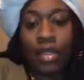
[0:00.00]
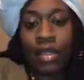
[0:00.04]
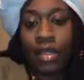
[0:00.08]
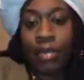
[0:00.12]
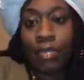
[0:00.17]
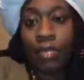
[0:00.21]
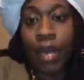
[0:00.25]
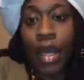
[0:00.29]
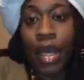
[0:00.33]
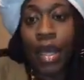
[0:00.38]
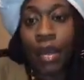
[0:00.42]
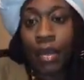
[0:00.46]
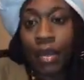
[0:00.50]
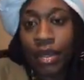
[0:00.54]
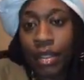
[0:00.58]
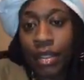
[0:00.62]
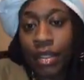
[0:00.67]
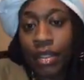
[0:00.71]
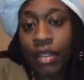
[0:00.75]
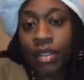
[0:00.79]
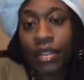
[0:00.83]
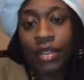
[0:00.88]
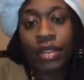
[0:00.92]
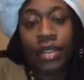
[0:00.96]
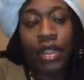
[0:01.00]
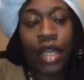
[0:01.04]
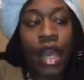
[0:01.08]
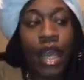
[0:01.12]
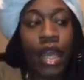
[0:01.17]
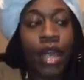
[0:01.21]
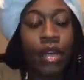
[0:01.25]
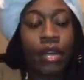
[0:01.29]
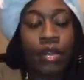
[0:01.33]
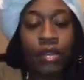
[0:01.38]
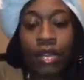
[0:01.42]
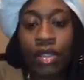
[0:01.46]
bakers,
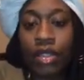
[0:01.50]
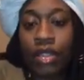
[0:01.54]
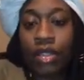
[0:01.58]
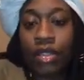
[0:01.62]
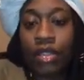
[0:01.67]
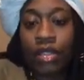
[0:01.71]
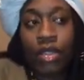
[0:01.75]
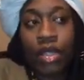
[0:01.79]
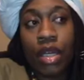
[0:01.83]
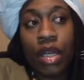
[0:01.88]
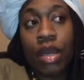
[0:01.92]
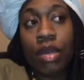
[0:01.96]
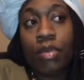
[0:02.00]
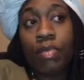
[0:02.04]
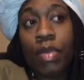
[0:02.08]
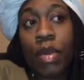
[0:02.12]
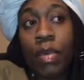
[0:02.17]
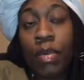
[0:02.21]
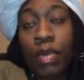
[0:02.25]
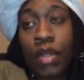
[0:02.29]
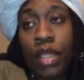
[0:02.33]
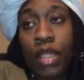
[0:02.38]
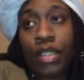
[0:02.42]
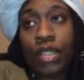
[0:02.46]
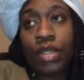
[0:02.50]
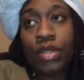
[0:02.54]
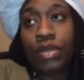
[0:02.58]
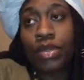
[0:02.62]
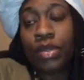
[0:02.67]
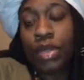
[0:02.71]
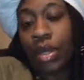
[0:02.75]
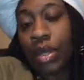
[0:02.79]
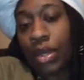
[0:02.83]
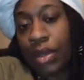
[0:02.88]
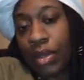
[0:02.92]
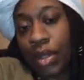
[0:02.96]
caterers, people that you
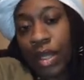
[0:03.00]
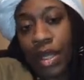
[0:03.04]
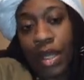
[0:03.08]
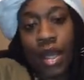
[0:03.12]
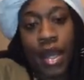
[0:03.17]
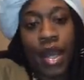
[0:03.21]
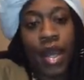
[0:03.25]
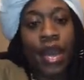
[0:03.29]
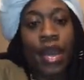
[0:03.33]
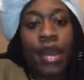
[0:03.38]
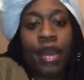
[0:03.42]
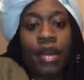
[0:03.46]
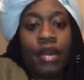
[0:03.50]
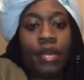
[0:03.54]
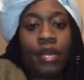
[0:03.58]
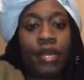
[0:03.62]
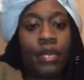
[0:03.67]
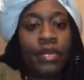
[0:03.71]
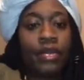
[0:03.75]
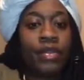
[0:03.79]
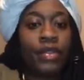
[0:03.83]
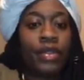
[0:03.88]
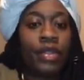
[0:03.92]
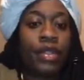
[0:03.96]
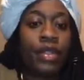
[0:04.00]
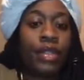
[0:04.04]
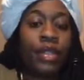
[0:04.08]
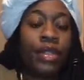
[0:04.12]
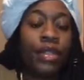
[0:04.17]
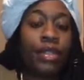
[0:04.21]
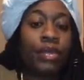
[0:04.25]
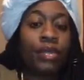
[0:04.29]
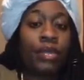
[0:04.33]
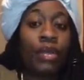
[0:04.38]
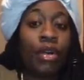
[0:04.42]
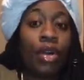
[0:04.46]
know that have, you know,
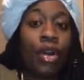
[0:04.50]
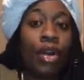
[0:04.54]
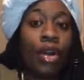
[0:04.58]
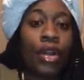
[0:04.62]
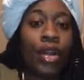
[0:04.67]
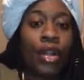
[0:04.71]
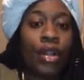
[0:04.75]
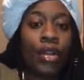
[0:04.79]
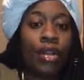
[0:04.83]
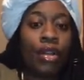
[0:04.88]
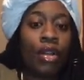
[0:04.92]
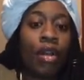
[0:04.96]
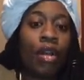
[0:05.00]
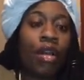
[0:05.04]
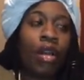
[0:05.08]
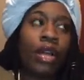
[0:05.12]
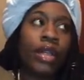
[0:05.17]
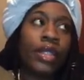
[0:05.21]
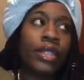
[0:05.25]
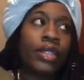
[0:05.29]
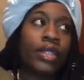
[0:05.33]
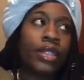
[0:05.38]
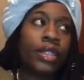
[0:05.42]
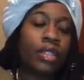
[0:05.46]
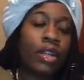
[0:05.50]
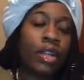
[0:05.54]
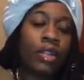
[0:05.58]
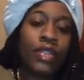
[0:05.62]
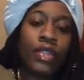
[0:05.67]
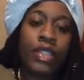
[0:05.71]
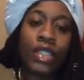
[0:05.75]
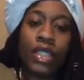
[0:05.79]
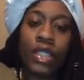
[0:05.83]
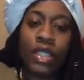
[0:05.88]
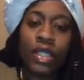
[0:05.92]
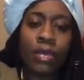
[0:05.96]
lawn and garden
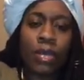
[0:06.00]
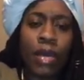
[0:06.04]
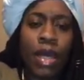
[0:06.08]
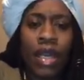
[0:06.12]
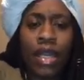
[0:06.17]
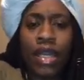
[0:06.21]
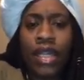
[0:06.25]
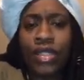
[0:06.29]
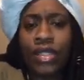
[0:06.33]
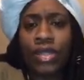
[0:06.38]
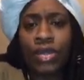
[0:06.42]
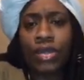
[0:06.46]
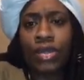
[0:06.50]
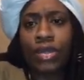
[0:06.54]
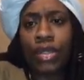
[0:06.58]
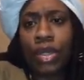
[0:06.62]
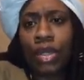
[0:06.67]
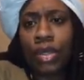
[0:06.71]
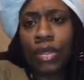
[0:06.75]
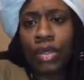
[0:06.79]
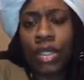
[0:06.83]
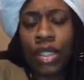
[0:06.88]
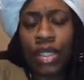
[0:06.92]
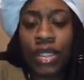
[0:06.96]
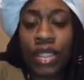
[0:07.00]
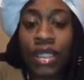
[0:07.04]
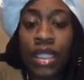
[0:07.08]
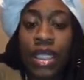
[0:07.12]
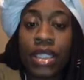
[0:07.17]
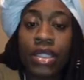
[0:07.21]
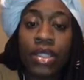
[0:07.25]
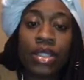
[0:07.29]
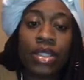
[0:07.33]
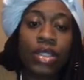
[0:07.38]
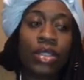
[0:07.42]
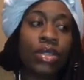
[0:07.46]
services, somebody that you know that
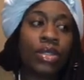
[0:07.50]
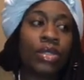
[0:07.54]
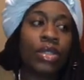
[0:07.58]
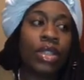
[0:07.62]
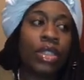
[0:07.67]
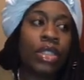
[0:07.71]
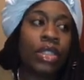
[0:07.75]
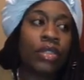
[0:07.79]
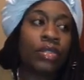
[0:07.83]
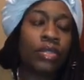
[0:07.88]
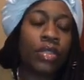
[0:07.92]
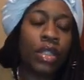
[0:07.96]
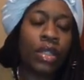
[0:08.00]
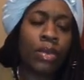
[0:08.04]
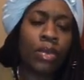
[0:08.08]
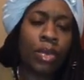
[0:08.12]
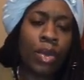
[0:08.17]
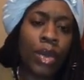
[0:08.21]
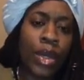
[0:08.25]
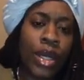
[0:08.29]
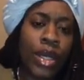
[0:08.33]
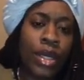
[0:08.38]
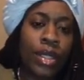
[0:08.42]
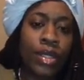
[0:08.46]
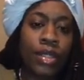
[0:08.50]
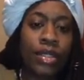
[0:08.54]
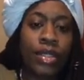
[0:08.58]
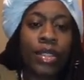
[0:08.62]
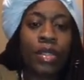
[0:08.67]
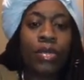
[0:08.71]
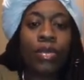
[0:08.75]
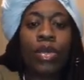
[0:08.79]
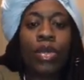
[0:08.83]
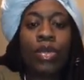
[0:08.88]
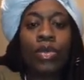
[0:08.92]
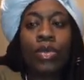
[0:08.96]
sketches or does really well, or someone
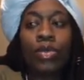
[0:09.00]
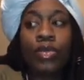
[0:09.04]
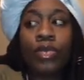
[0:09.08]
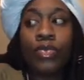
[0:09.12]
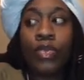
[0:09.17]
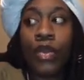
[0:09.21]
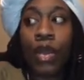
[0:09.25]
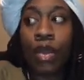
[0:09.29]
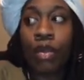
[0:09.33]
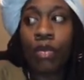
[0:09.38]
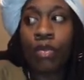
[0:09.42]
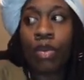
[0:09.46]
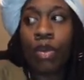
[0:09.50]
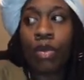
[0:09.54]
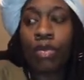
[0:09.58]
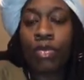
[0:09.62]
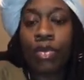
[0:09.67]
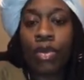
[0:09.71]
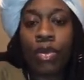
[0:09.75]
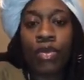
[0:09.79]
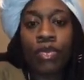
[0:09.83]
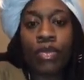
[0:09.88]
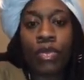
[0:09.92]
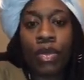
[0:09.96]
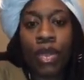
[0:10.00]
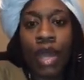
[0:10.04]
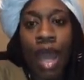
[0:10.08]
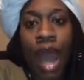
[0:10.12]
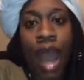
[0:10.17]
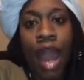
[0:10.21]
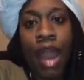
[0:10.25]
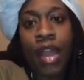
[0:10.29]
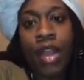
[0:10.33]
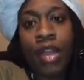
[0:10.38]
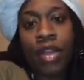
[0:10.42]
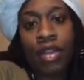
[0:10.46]
who's very, very beautiful and
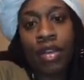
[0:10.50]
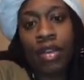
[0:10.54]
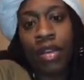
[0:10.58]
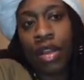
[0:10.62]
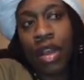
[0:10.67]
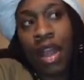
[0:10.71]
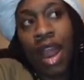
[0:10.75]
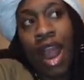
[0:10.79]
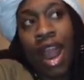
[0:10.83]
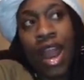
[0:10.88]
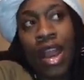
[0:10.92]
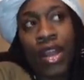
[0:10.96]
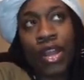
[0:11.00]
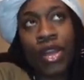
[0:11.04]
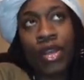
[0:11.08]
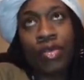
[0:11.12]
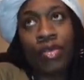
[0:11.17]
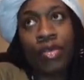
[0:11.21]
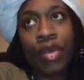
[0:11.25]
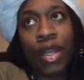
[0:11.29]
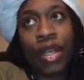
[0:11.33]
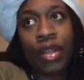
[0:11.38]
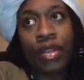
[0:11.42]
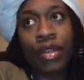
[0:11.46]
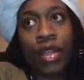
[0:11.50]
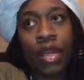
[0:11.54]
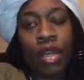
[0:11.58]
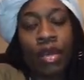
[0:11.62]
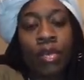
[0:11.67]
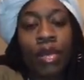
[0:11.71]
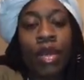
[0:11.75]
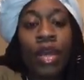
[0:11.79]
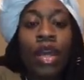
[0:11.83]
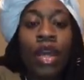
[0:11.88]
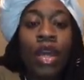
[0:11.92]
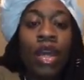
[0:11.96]
hiring them, hiring them
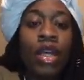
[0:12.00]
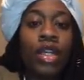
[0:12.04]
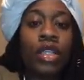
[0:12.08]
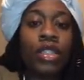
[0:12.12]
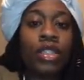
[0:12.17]
to